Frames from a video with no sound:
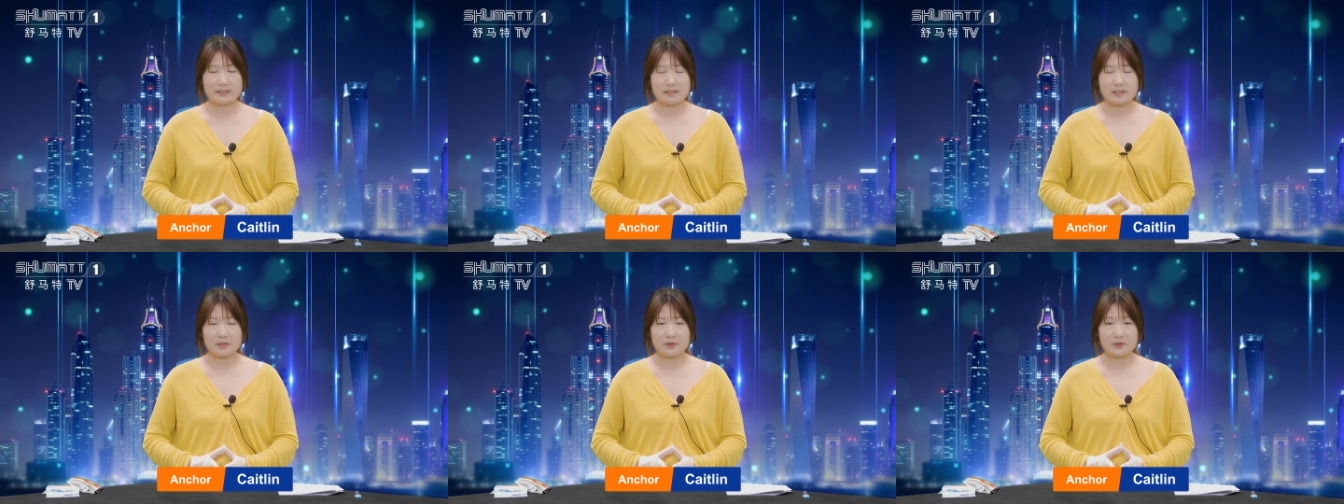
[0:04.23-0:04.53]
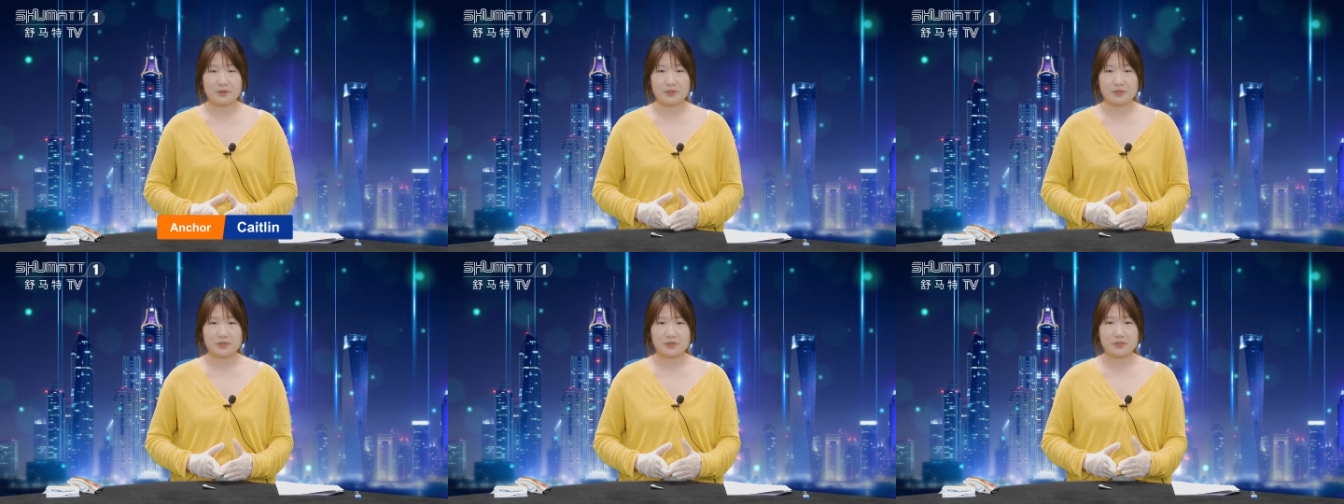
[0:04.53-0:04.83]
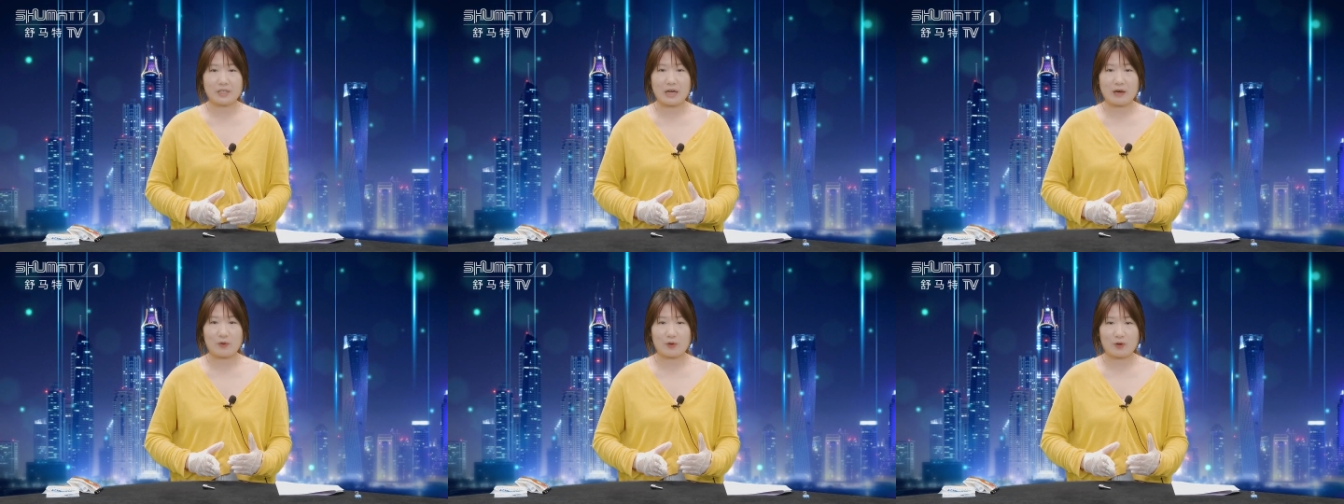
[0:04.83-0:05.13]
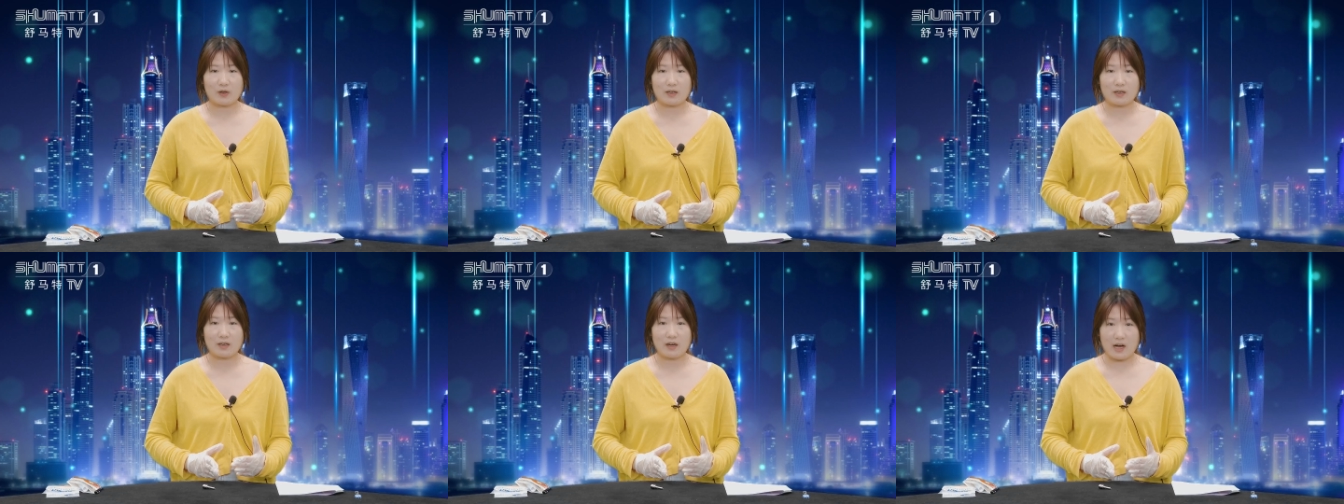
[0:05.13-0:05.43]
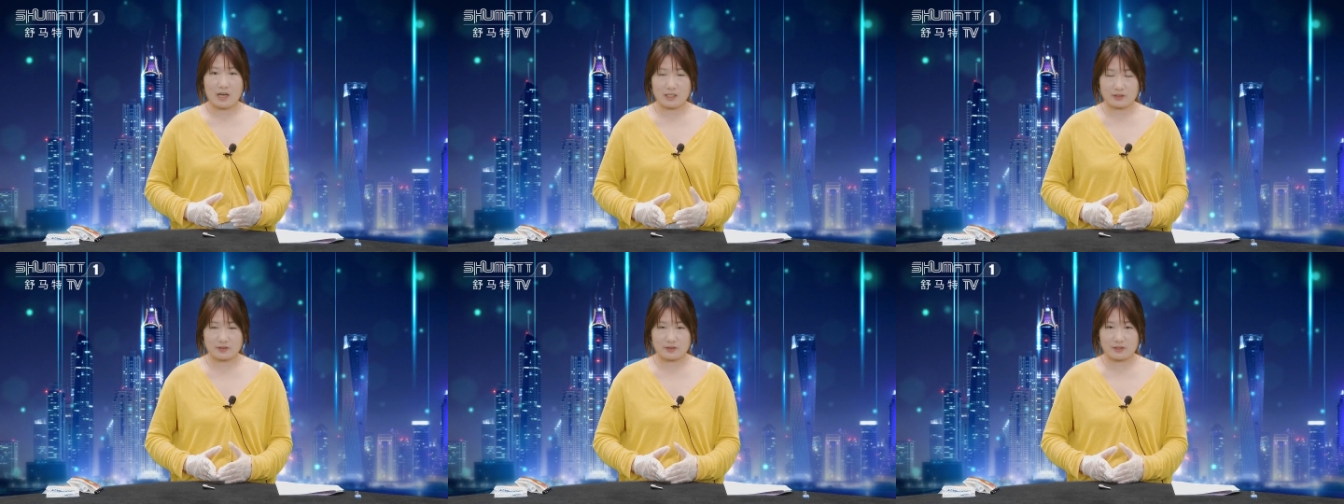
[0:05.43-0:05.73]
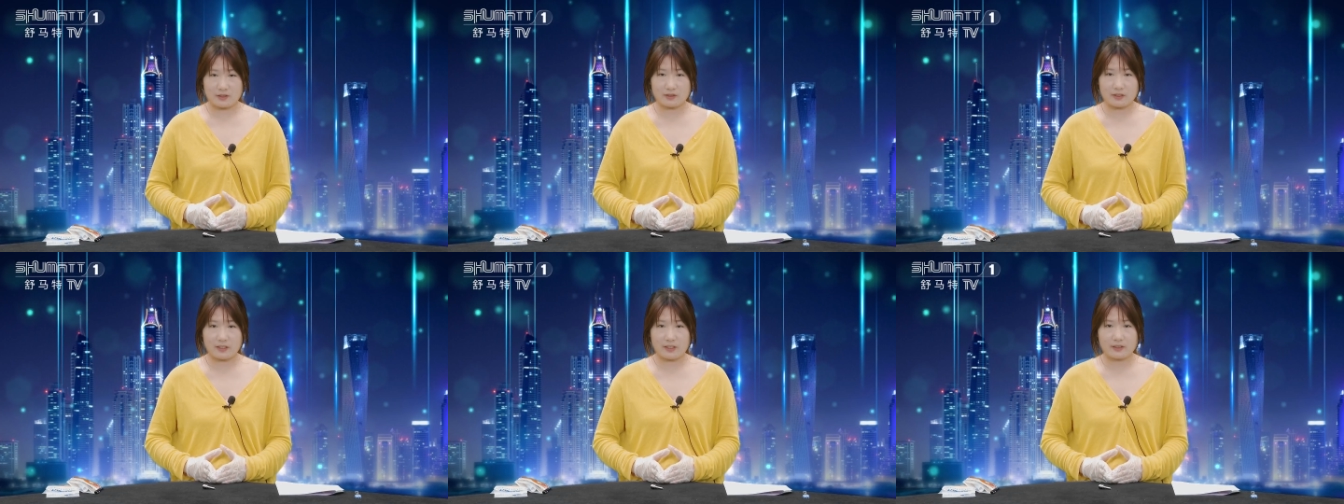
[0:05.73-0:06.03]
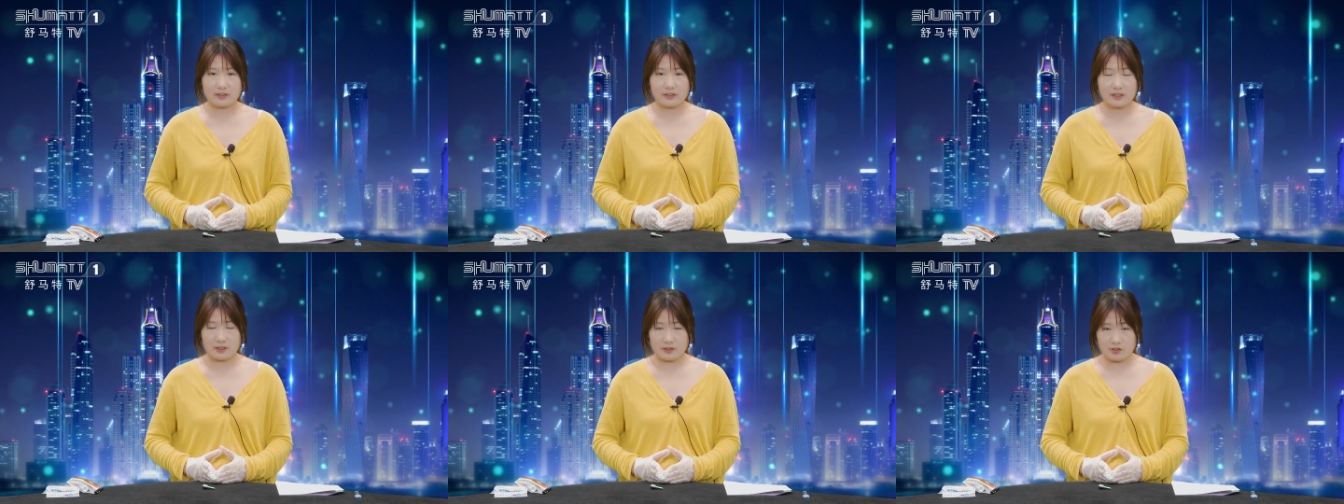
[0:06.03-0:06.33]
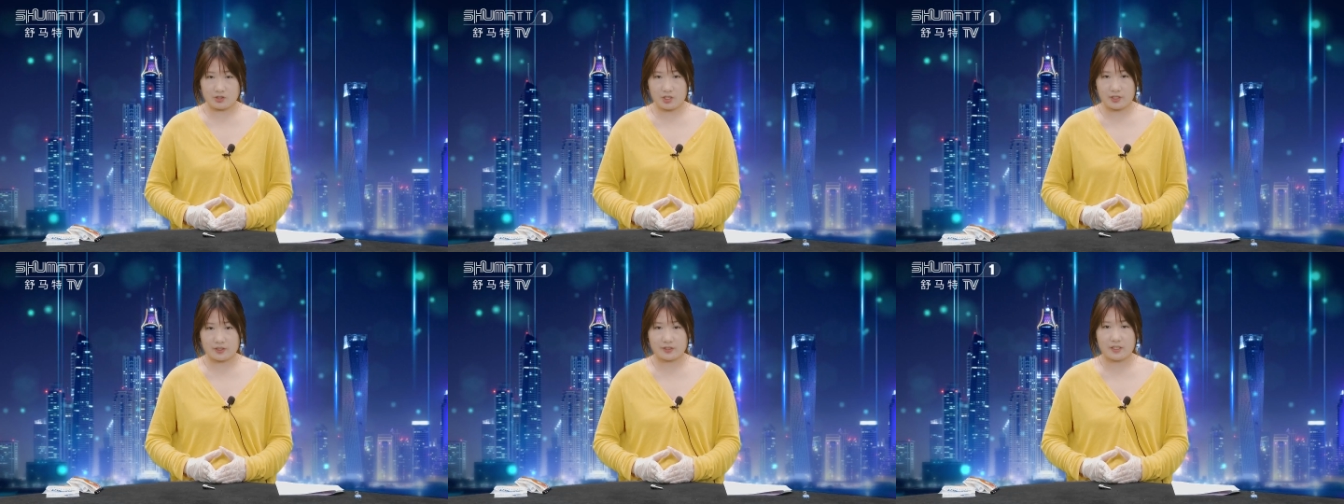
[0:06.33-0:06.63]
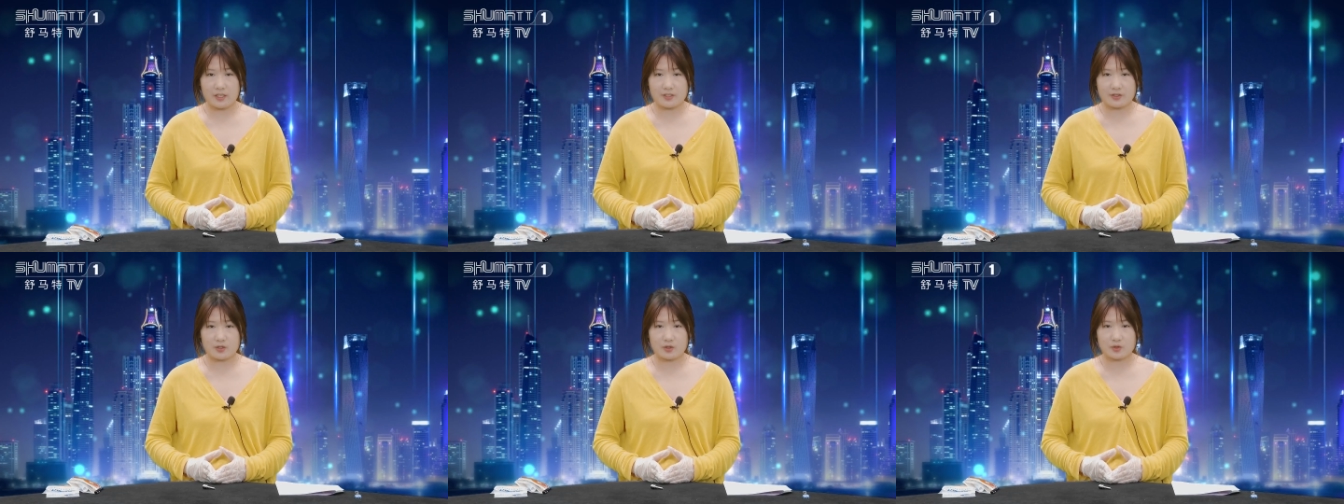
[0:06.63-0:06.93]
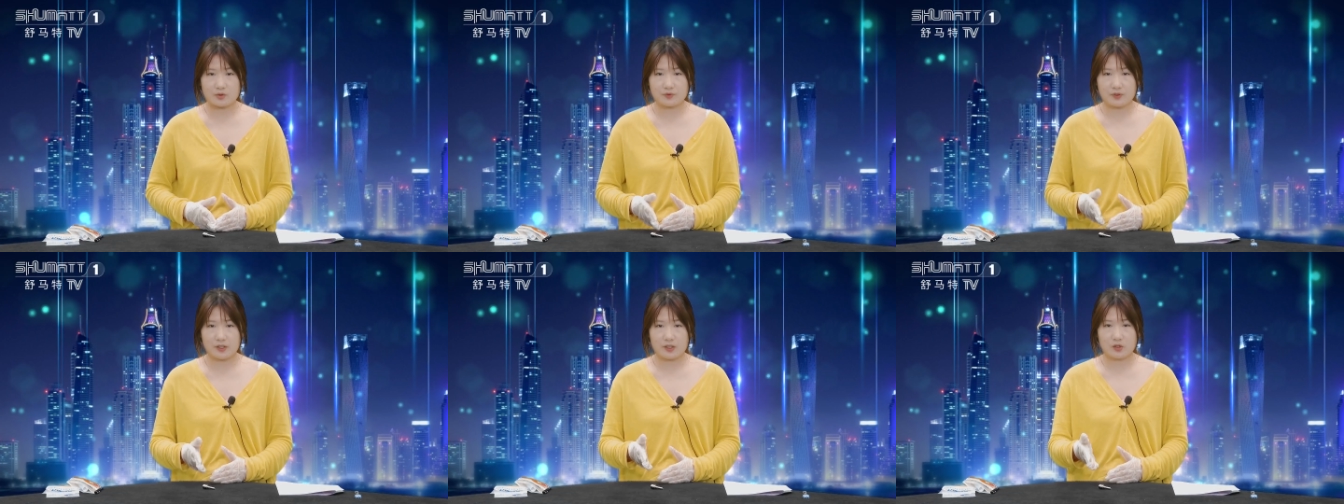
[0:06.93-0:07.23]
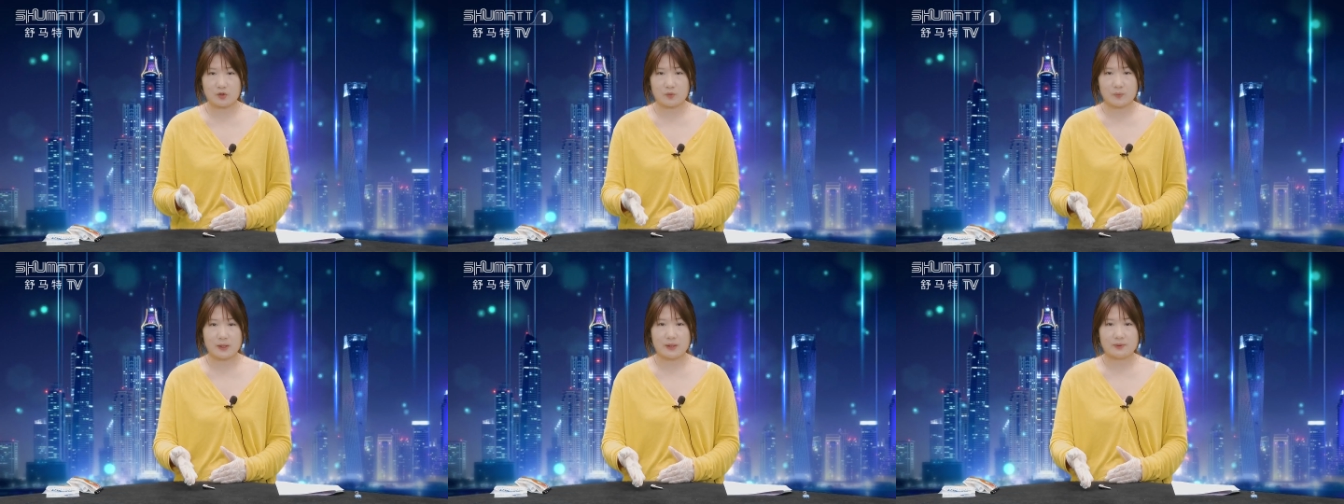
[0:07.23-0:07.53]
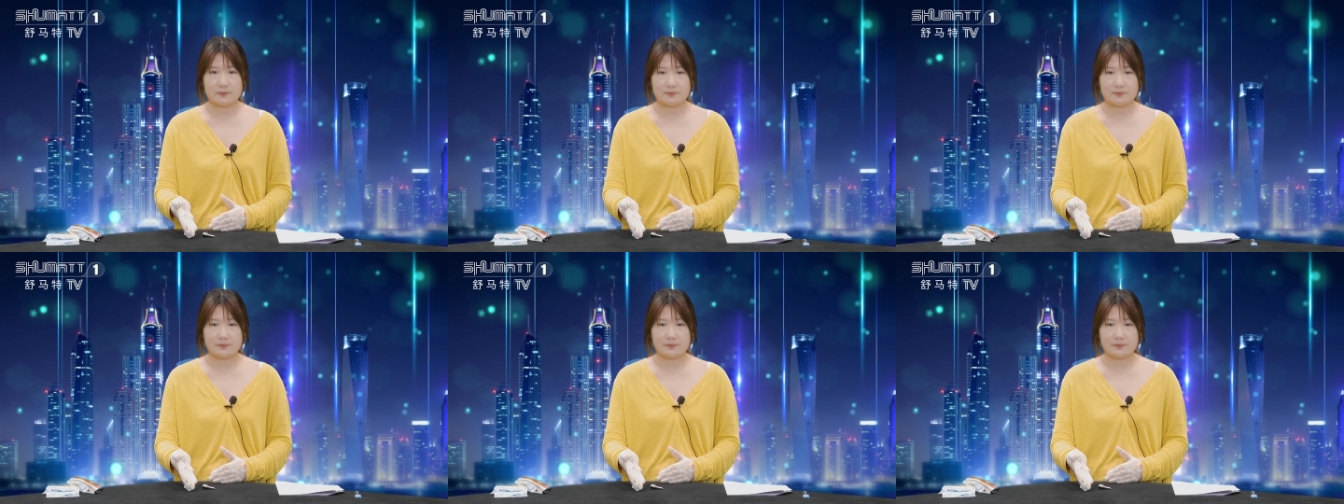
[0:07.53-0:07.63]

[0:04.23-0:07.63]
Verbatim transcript: Later we will show you our hot ceiling inject nozzle, follow me.